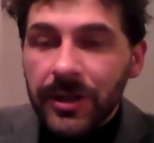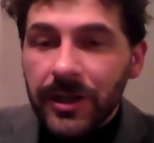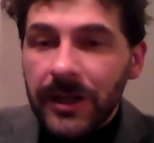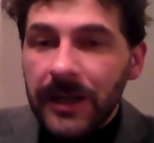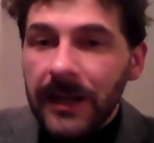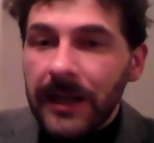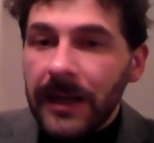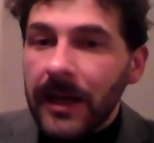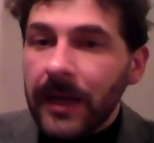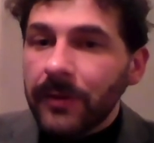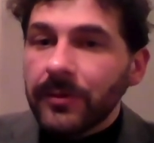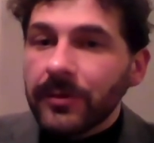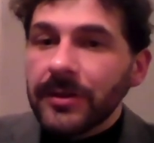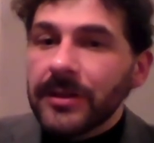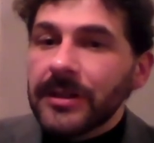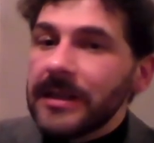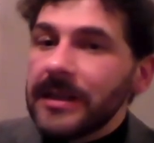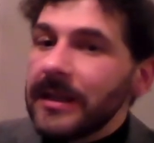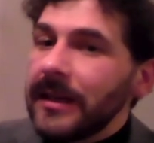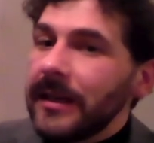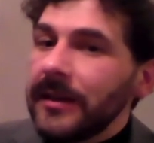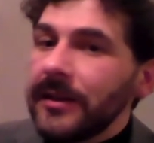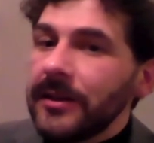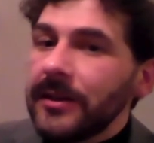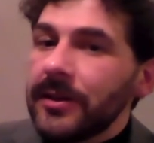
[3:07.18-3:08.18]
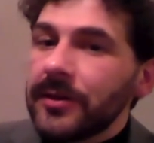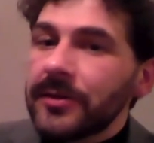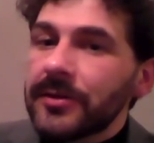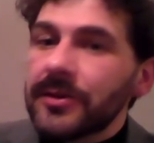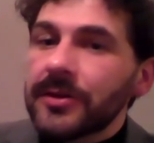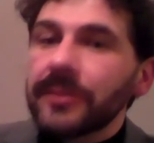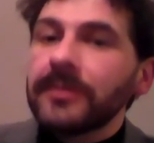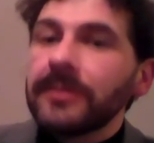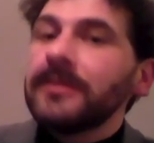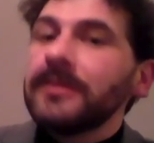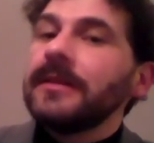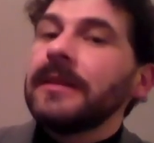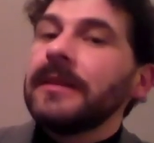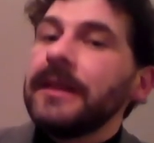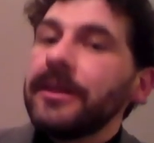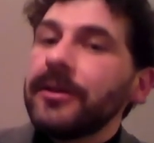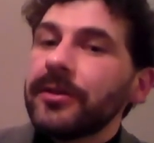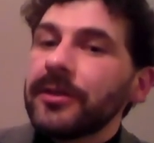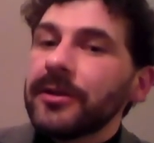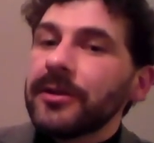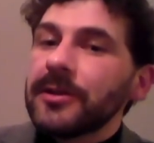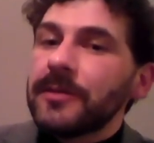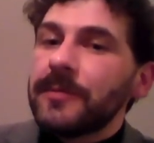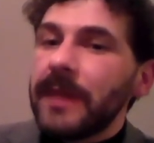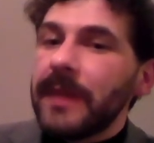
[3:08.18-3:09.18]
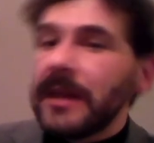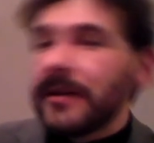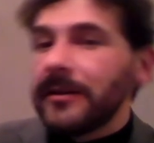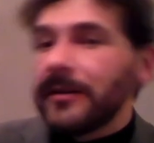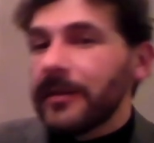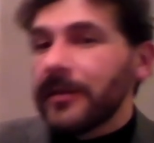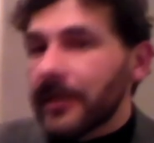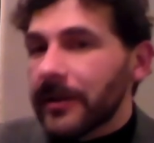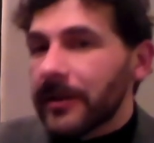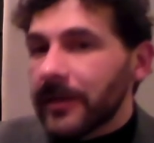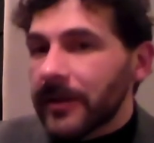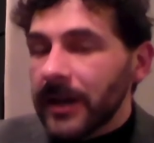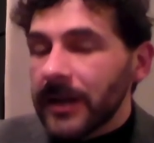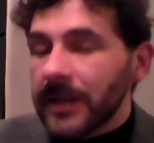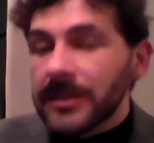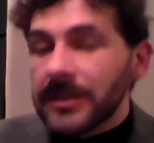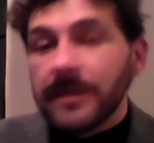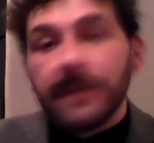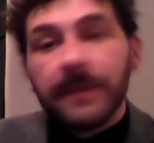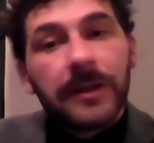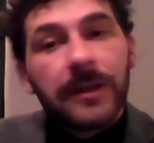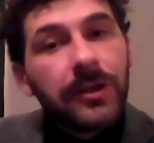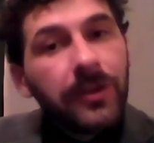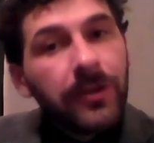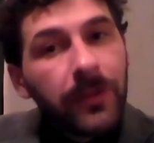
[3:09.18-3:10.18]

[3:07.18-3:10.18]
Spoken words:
and now we're seeing, certain leaders bend to the thoughts of the new